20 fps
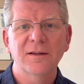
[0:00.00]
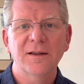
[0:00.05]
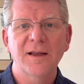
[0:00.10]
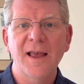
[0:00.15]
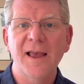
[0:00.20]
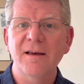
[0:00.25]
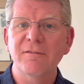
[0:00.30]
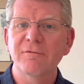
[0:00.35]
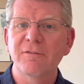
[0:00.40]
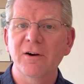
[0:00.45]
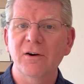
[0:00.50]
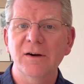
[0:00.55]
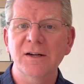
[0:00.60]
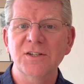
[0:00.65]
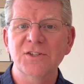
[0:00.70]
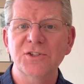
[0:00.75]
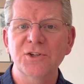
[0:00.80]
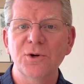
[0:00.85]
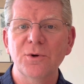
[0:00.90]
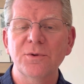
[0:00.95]
And very
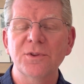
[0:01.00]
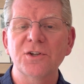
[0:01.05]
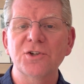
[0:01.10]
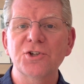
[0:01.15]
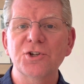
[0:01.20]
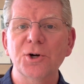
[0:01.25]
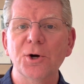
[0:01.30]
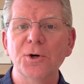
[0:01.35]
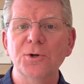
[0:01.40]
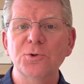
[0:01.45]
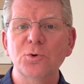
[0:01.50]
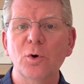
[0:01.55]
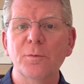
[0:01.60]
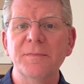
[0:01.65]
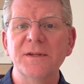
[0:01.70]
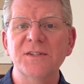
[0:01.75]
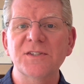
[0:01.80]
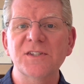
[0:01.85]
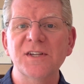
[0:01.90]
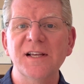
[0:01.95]
soon the church will
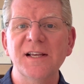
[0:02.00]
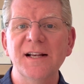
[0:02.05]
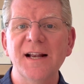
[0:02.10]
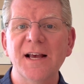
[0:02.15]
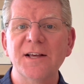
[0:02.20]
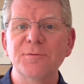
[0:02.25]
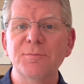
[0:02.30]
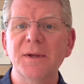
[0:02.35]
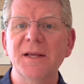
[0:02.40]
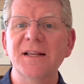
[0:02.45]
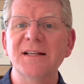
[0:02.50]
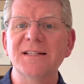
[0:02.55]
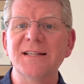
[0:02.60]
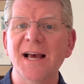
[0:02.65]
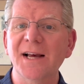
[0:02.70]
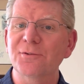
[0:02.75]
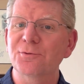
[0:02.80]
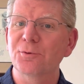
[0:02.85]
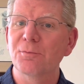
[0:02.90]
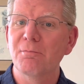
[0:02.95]
be seen as being
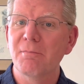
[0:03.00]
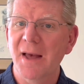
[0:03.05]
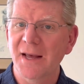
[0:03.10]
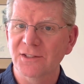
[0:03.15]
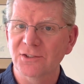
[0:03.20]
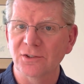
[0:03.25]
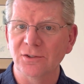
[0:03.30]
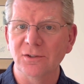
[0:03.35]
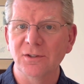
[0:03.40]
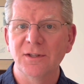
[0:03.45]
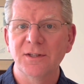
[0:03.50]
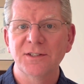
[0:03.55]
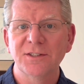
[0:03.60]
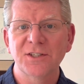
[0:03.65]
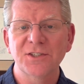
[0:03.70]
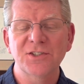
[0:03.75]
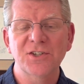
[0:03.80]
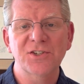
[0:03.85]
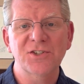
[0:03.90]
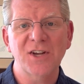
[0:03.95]
detrimental
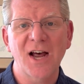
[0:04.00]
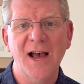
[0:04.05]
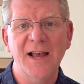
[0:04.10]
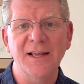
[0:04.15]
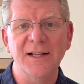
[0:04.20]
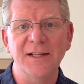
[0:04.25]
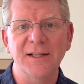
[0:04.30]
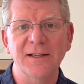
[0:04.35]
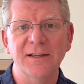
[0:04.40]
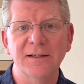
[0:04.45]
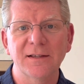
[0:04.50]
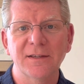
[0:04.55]
to society.